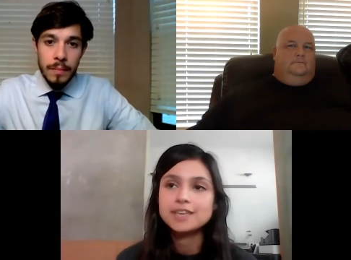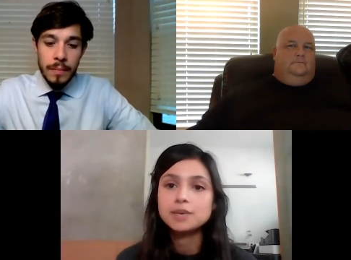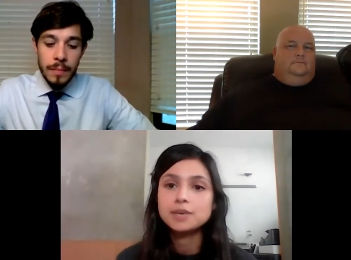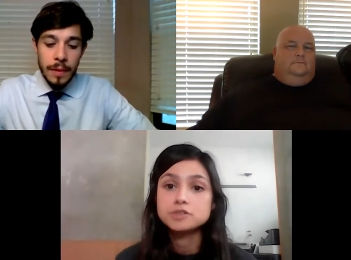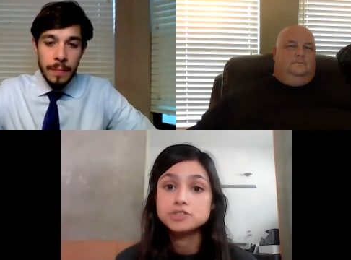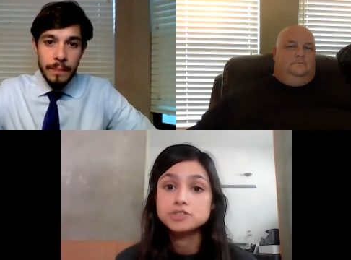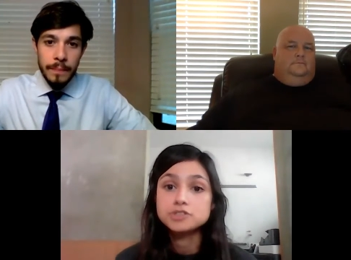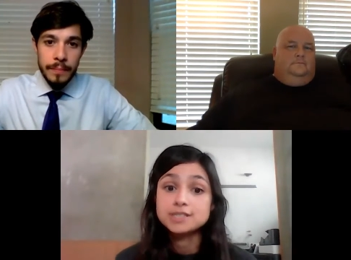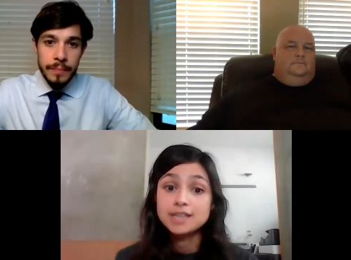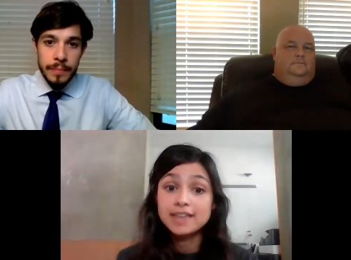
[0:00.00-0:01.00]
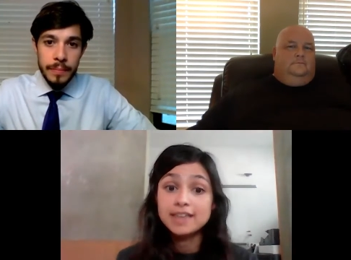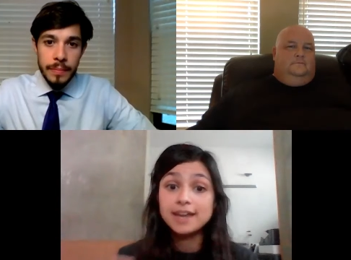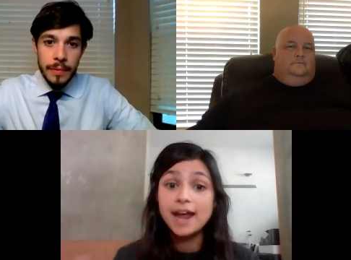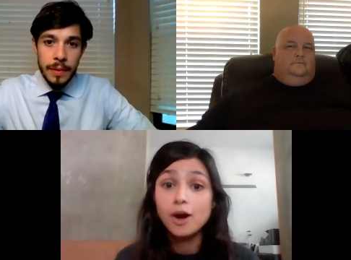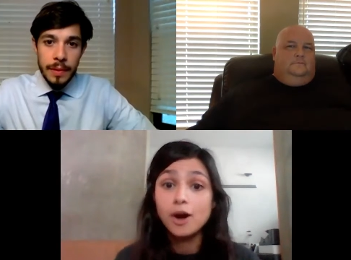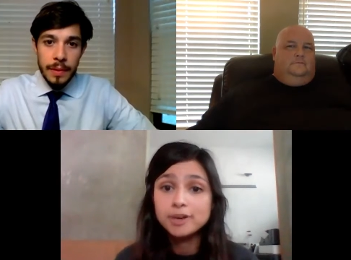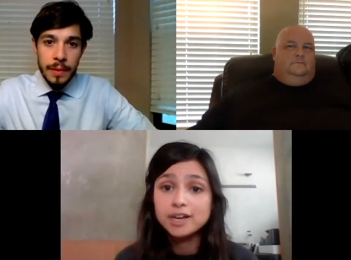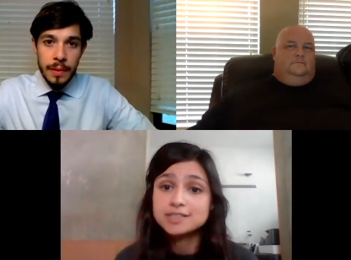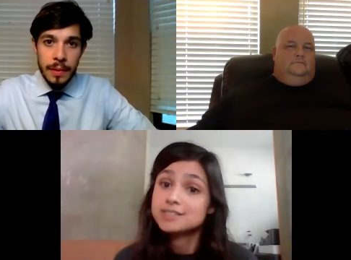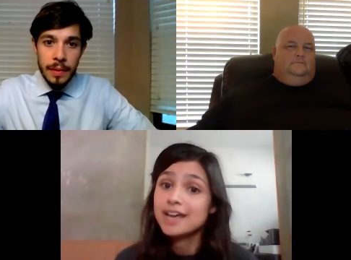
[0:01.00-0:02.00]
Speaker 1: he was just laying that out because
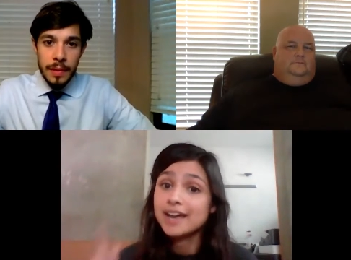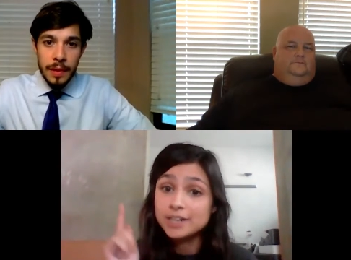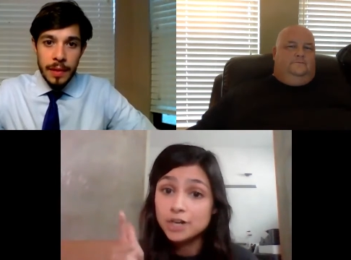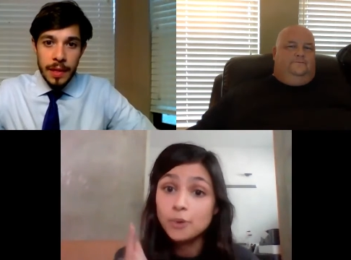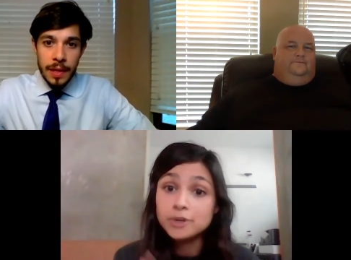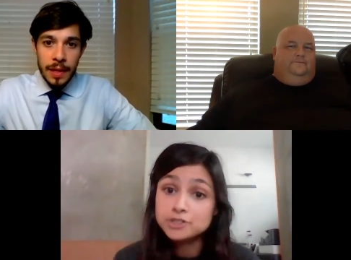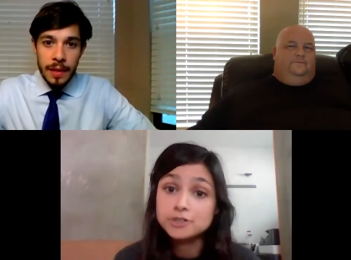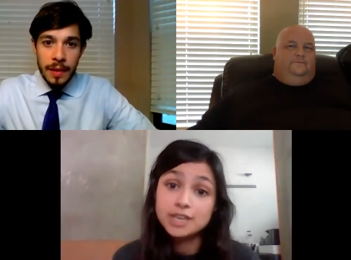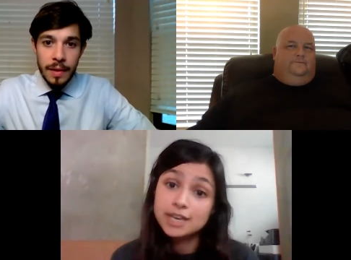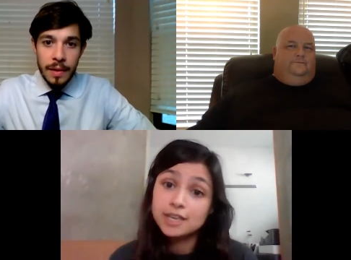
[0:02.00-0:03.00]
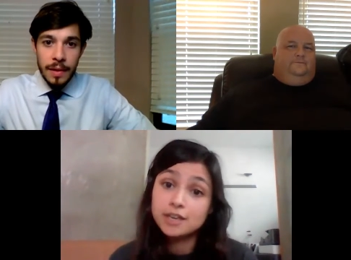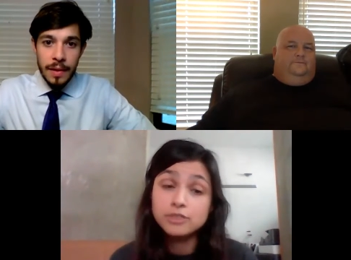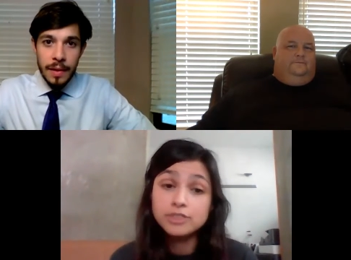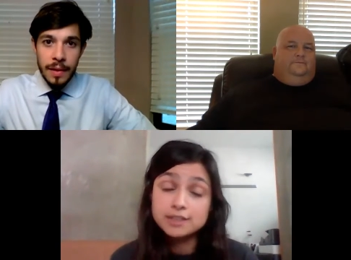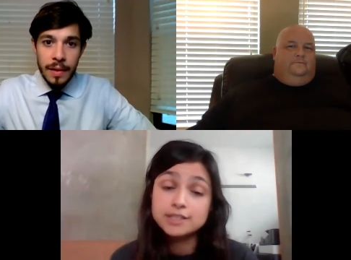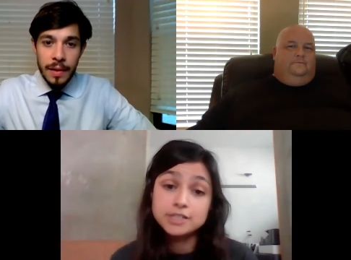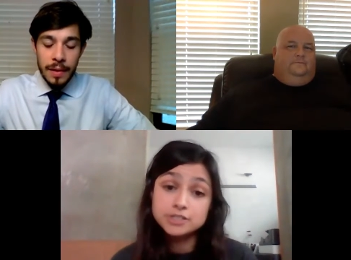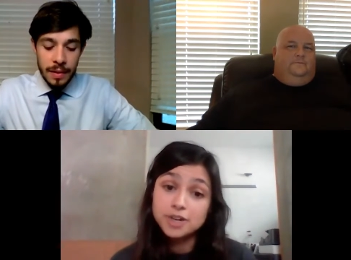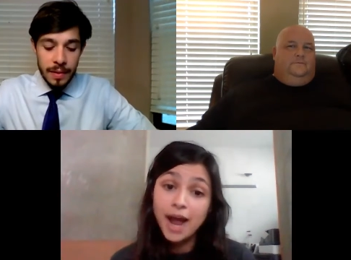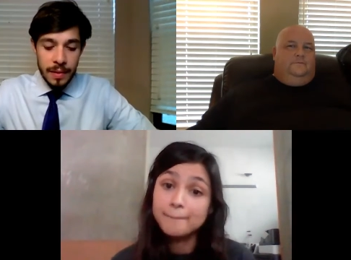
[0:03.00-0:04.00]
he's like, I know what you're thinking. You think this is
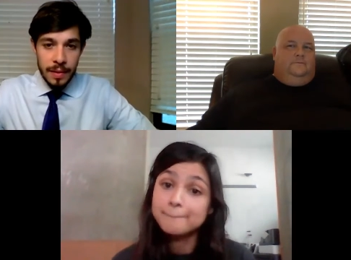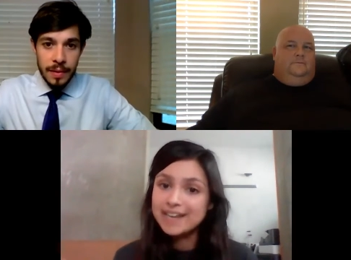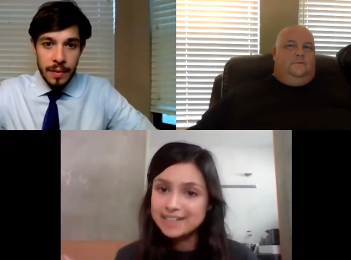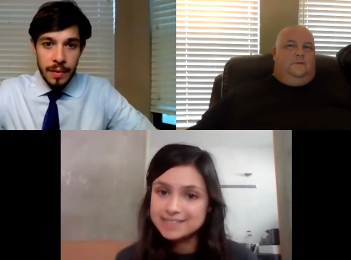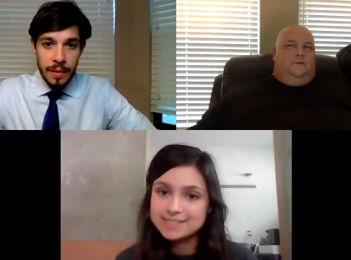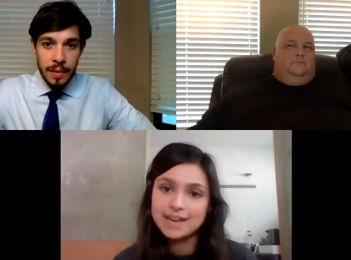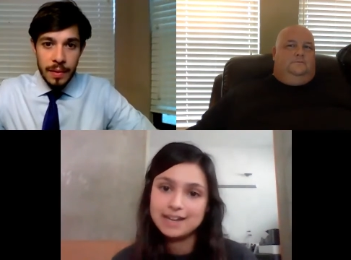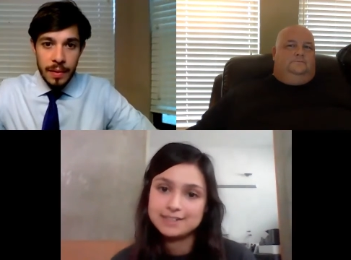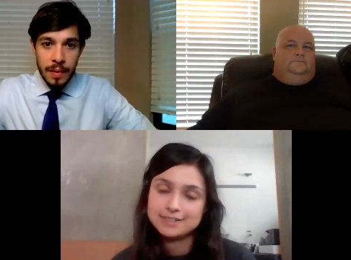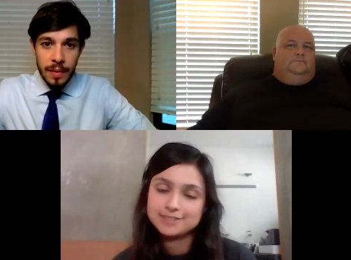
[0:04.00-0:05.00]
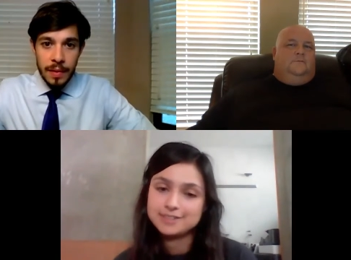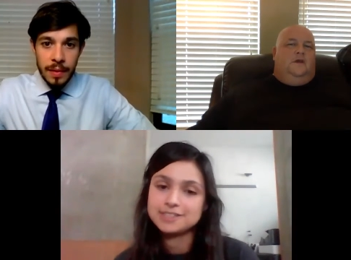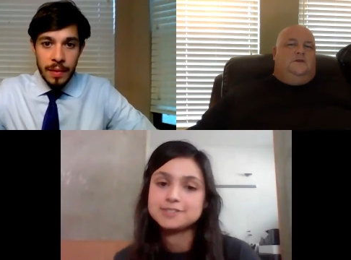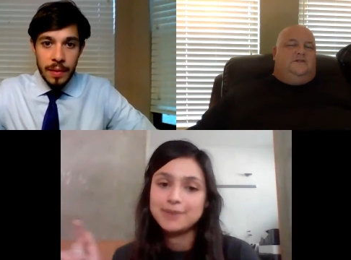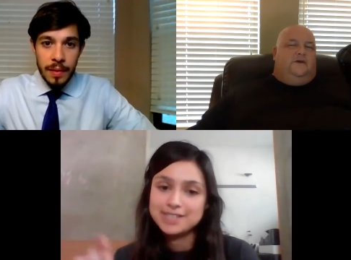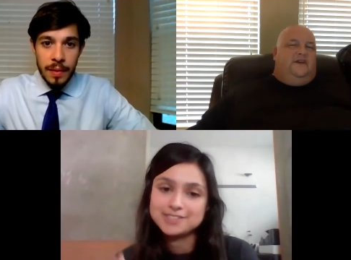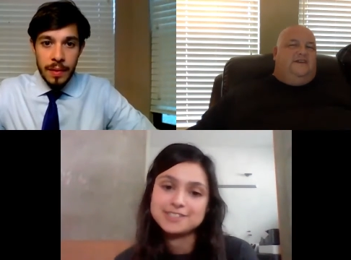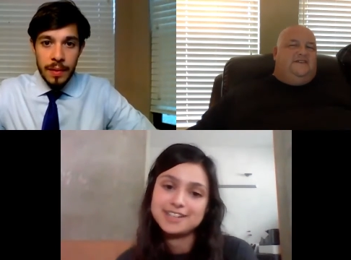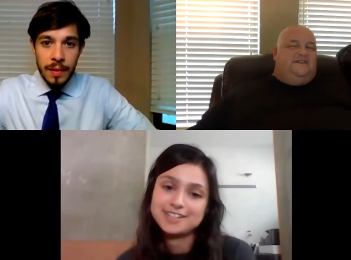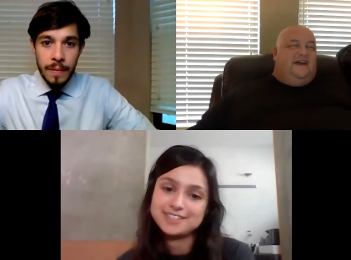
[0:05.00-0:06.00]
crap, but it's not.
Speaker 2: It's, so he's
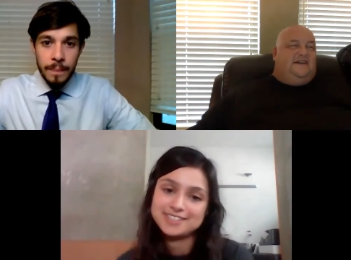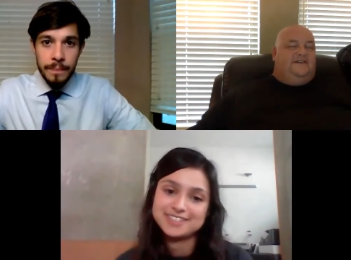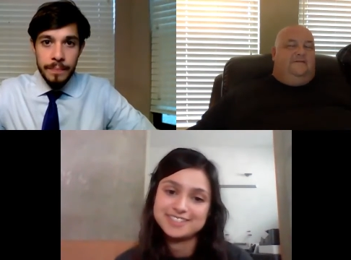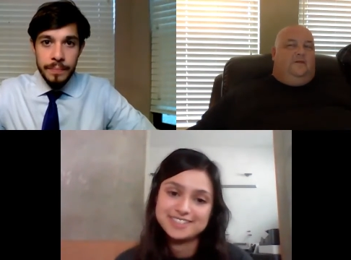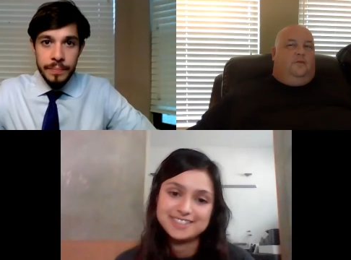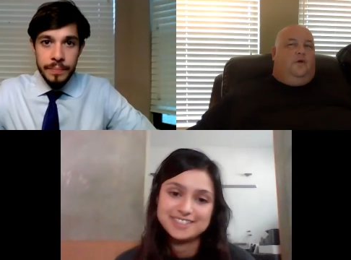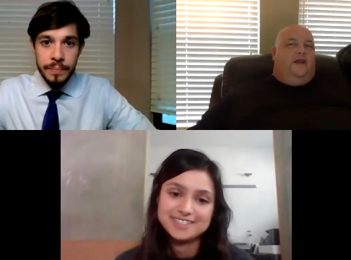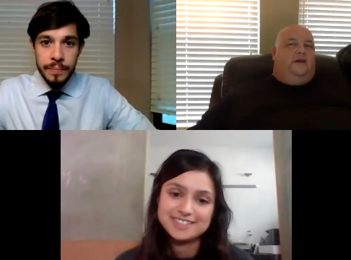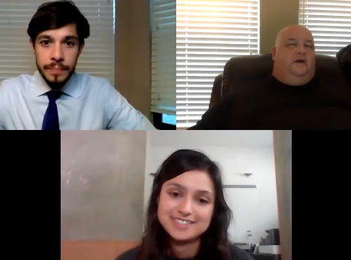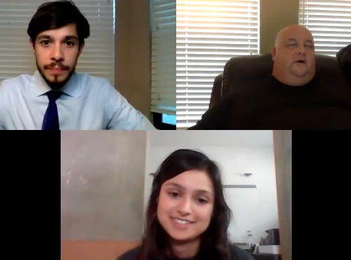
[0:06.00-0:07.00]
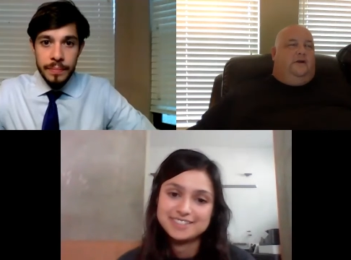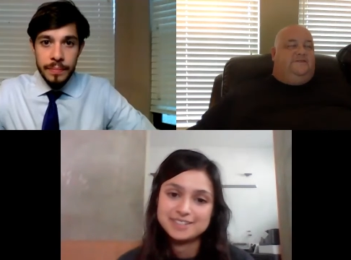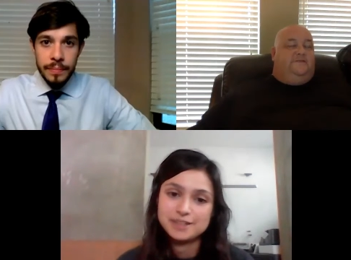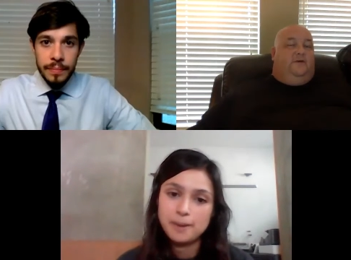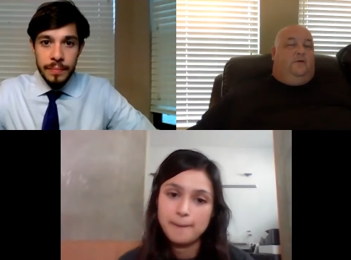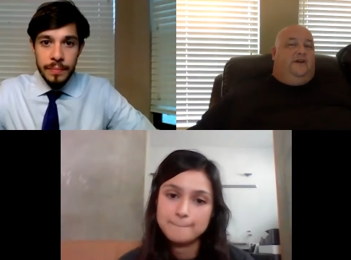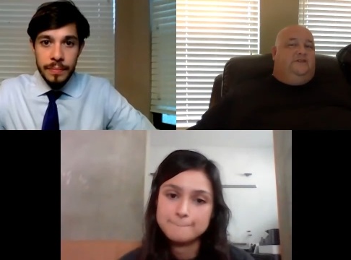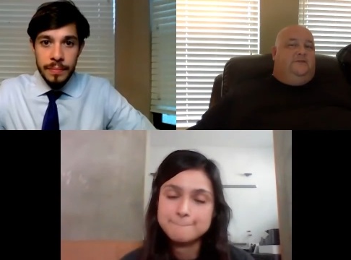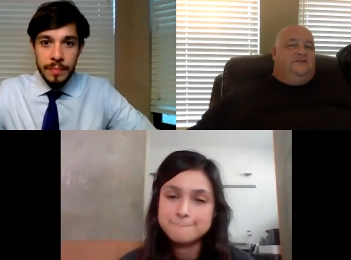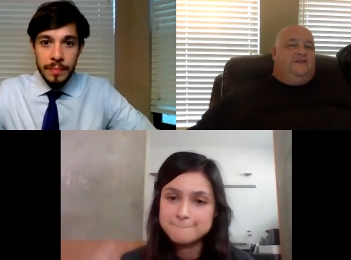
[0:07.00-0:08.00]
a Texan from Waco, and he spent way too
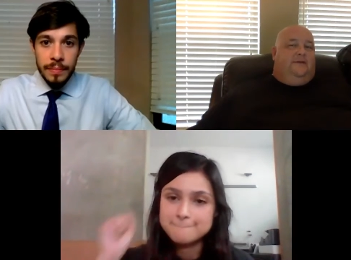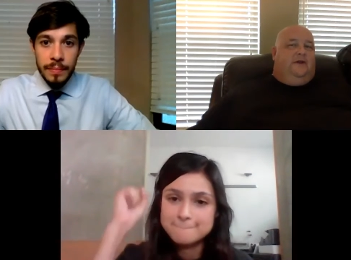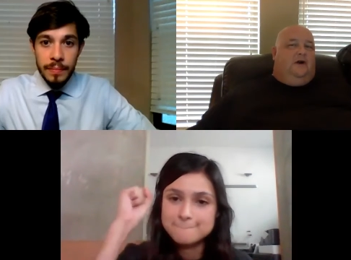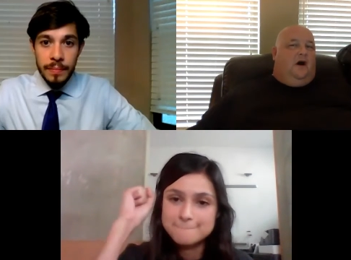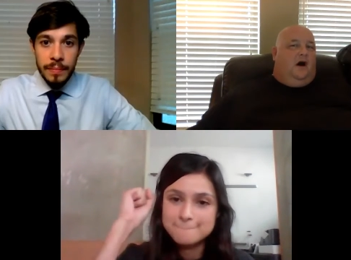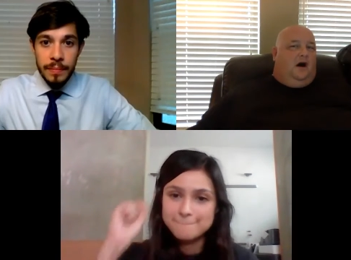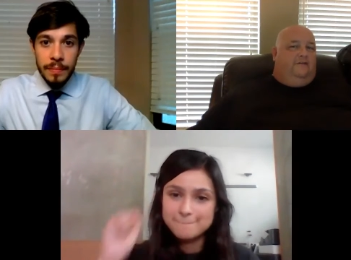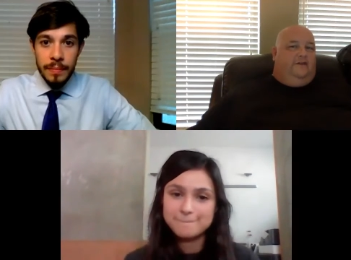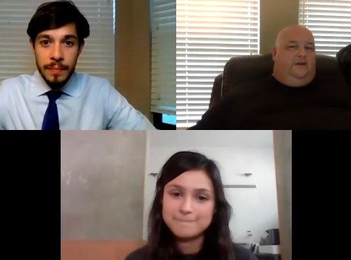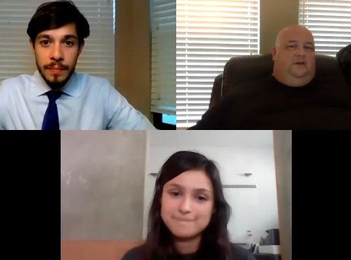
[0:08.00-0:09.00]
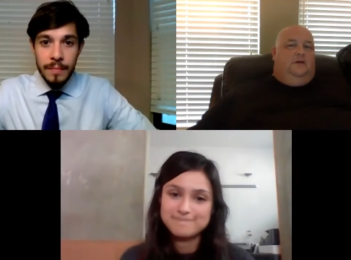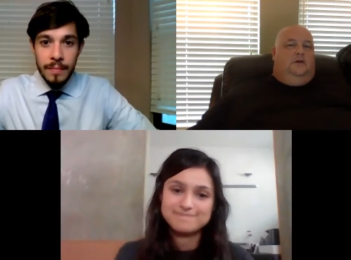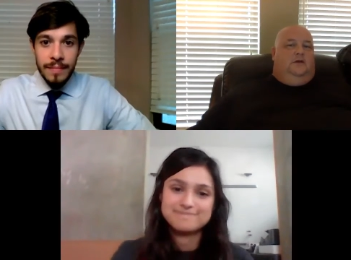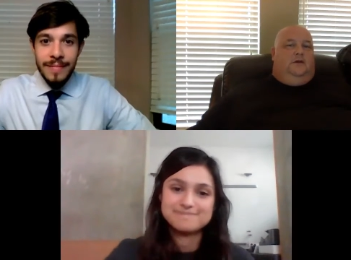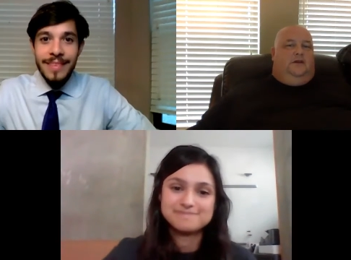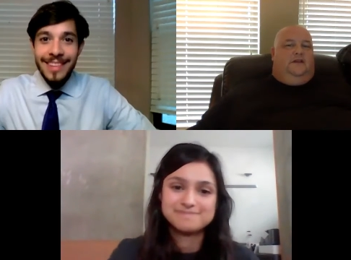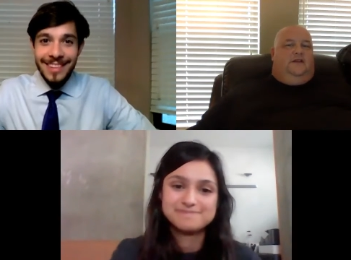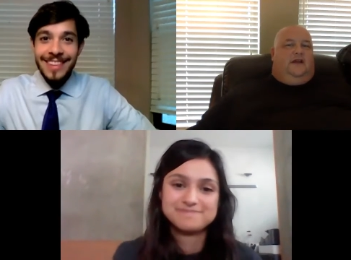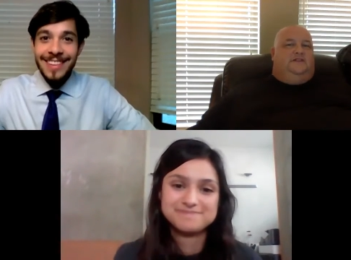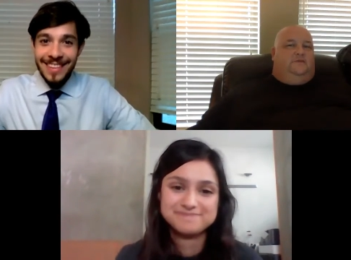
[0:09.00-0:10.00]
much time at Harvard, and then
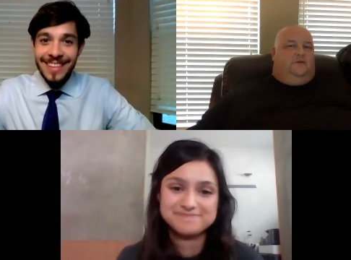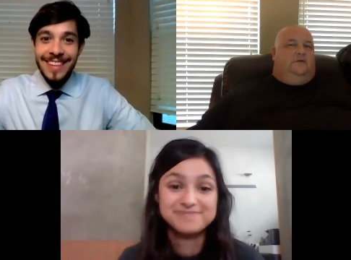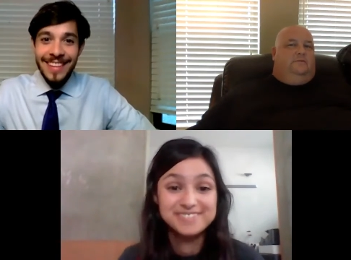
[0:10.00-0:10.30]
that's what